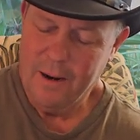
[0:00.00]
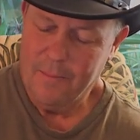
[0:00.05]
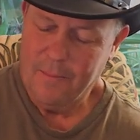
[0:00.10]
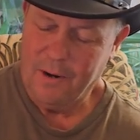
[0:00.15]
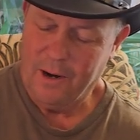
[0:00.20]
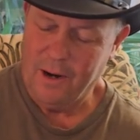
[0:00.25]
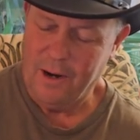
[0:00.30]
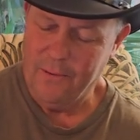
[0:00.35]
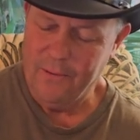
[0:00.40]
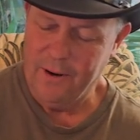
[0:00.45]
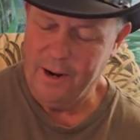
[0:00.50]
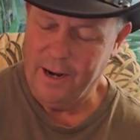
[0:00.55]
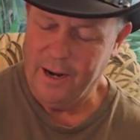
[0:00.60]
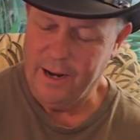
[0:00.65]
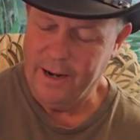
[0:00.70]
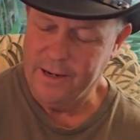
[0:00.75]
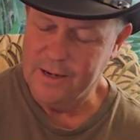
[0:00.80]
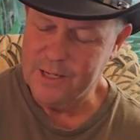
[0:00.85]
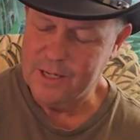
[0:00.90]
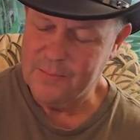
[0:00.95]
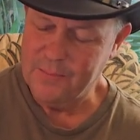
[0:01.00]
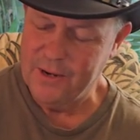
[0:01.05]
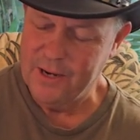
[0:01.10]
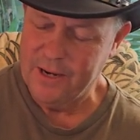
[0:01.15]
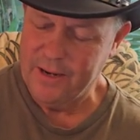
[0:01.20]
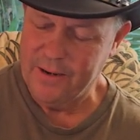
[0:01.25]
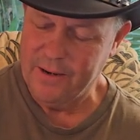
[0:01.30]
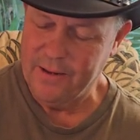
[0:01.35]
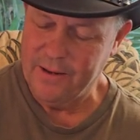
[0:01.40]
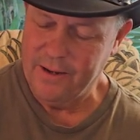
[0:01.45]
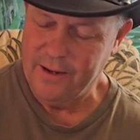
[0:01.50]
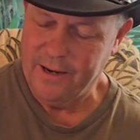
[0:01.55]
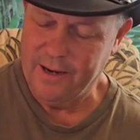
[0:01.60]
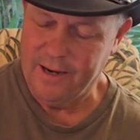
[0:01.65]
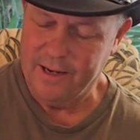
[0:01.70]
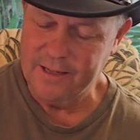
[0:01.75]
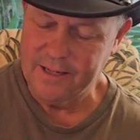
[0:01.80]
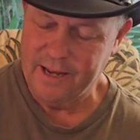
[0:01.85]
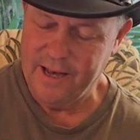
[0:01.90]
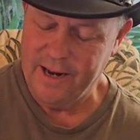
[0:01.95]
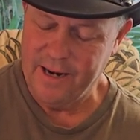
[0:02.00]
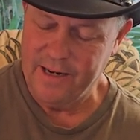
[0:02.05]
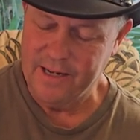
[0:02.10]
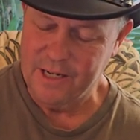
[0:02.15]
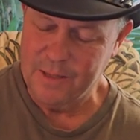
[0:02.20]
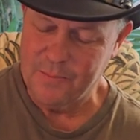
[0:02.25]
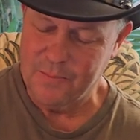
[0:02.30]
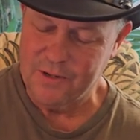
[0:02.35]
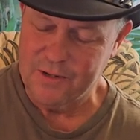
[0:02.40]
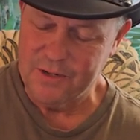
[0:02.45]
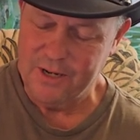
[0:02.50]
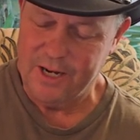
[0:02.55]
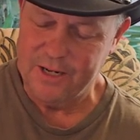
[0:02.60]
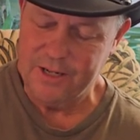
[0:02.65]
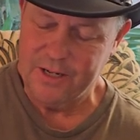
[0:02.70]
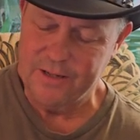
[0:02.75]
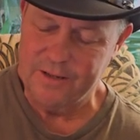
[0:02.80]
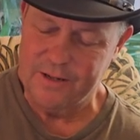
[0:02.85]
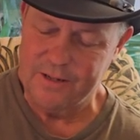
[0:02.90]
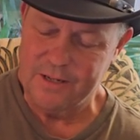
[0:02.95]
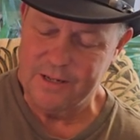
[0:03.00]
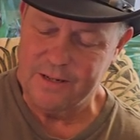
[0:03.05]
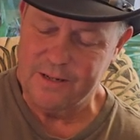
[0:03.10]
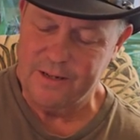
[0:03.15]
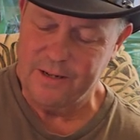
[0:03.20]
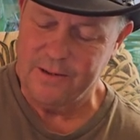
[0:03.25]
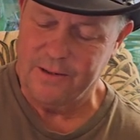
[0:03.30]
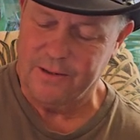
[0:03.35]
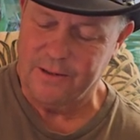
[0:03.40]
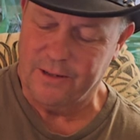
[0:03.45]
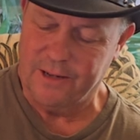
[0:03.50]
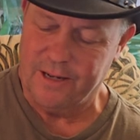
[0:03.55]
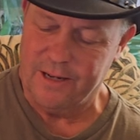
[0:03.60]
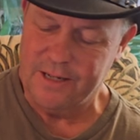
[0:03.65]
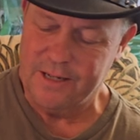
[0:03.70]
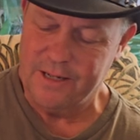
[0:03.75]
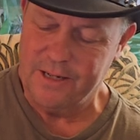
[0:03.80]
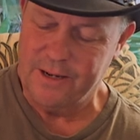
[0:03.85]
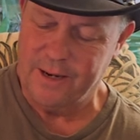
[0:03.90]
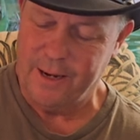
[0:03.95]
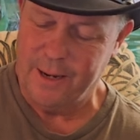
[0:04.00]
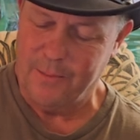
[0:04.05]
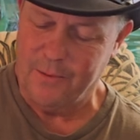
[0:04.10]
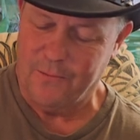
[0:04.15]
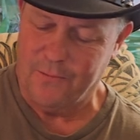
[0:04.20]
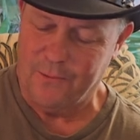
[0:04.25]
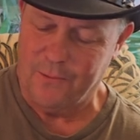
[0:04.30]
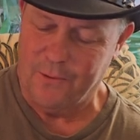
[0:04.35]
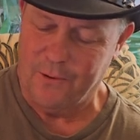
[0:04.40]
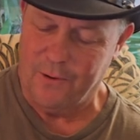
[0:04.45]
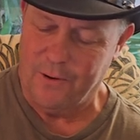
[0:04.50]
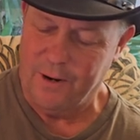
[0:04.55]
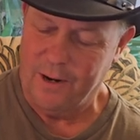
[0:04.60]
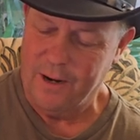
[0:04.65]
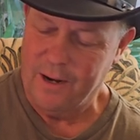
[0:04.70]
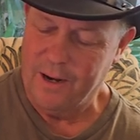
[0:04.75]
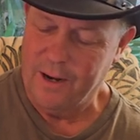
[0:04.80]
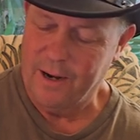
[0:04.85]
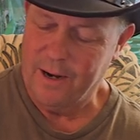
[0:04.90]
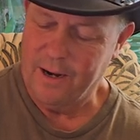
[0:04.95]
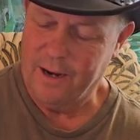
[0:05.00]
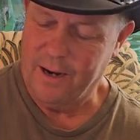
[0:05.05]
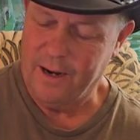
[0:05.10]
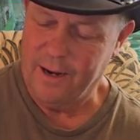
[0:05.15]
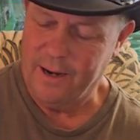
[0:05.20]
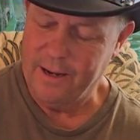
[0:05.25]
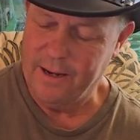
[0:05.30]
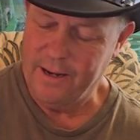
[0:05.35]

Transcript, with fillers: Paul Ryan, as Speaker of the House, had in his possession the Steele dossier before uh,